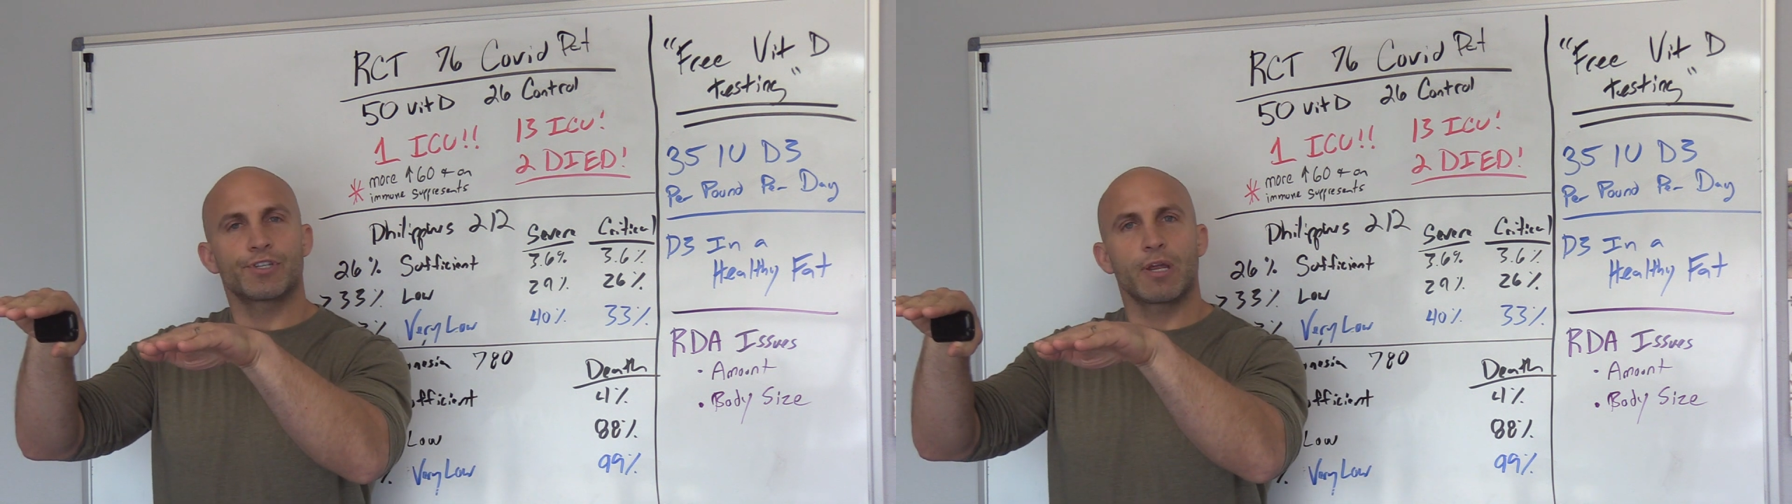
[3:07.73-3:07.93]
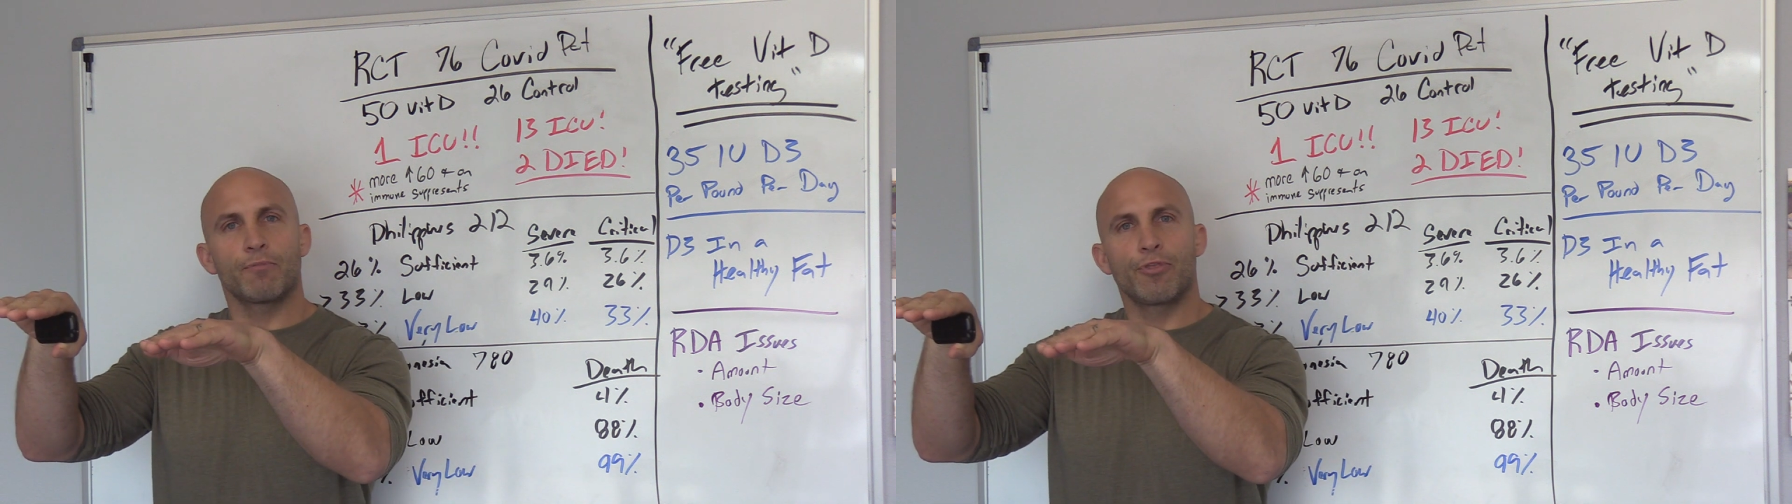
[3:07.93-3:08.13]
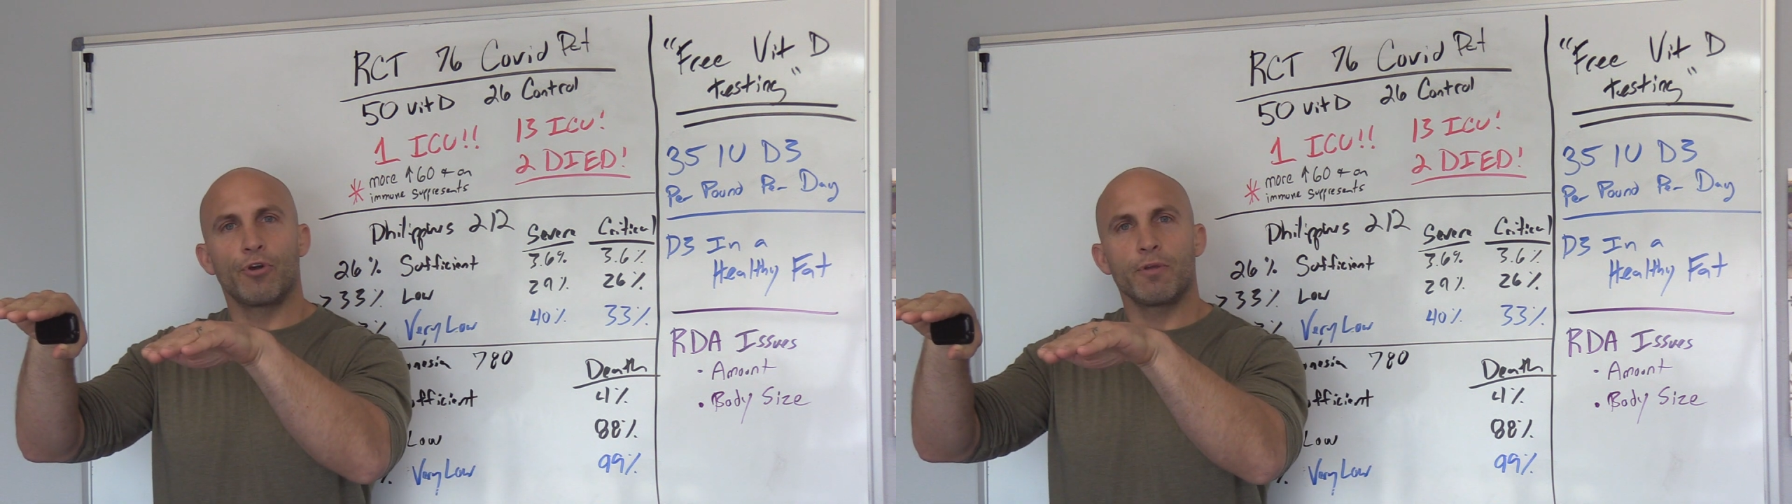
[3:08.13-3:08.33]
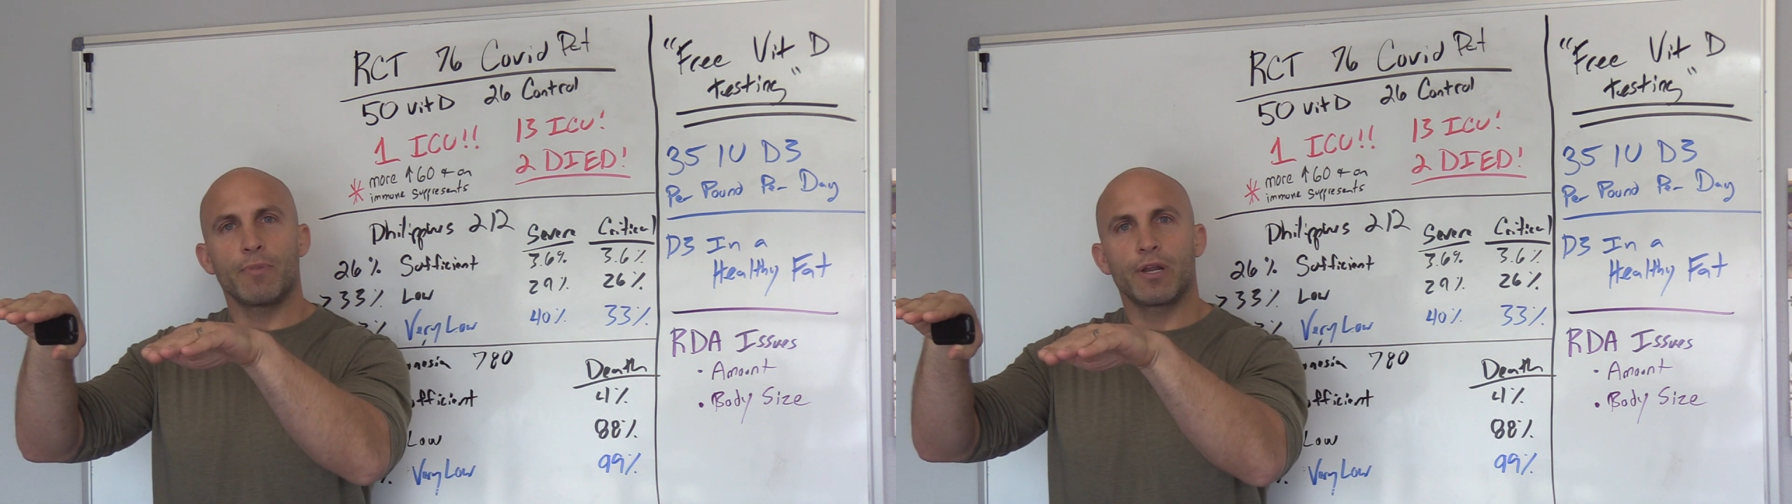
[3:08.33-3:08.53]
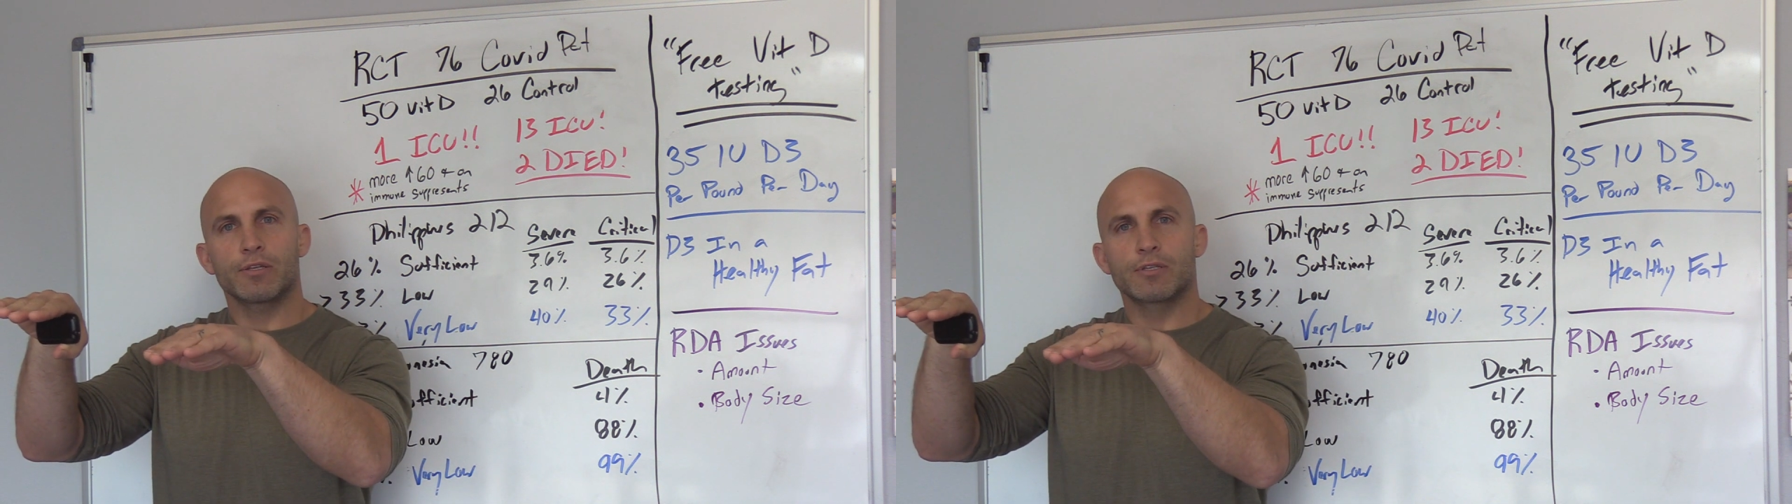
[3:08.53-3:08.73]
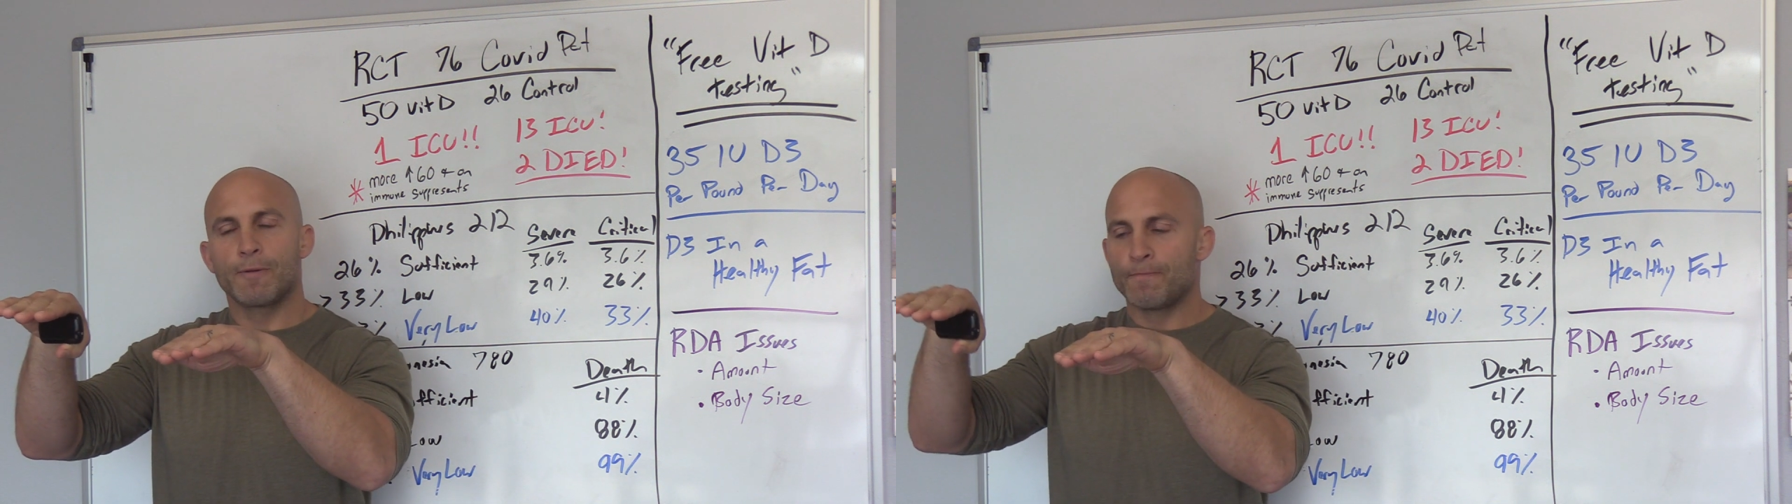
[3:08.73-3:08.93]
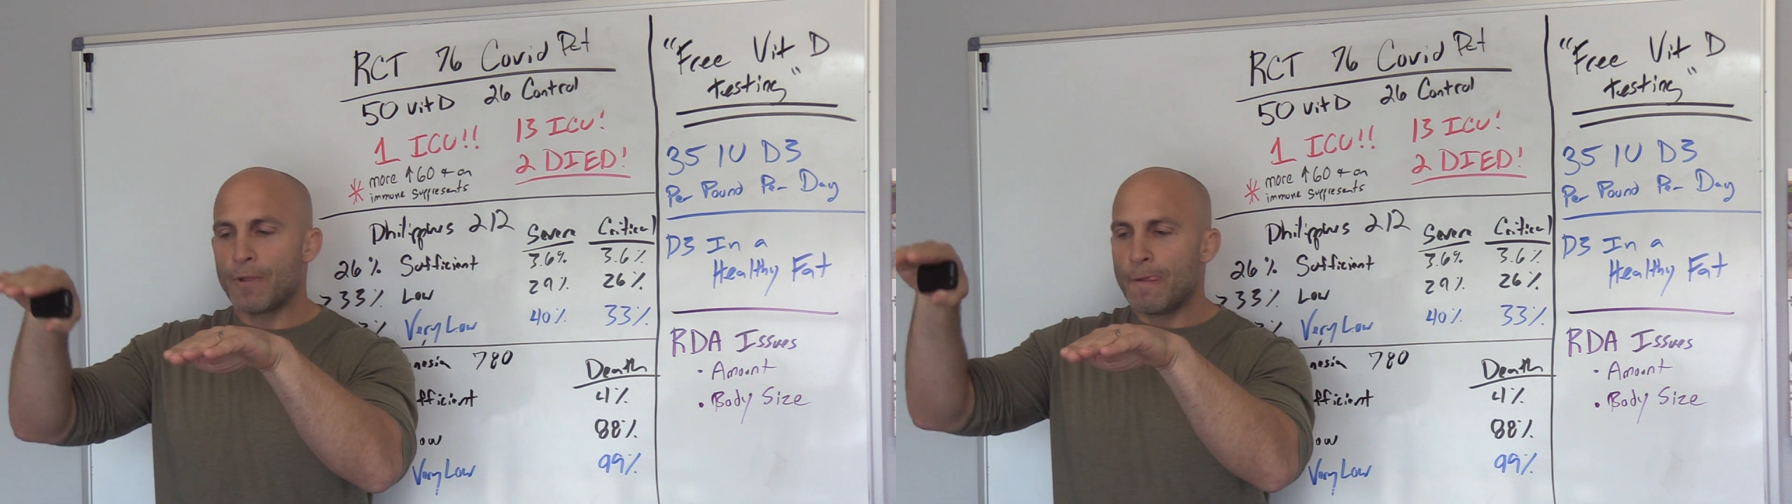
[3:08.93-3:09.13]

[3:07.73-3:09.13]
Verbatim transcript: same 30 minutes.